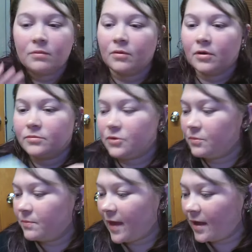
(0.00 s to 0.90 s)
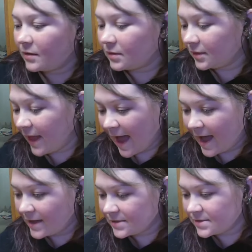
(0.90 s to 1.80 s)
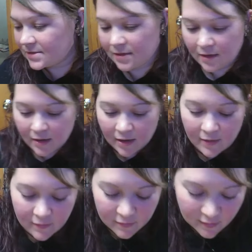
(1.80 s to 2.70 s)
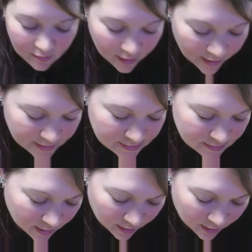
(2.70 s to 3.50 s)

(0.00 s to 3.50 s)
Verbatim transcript: We'll do that last. And then the last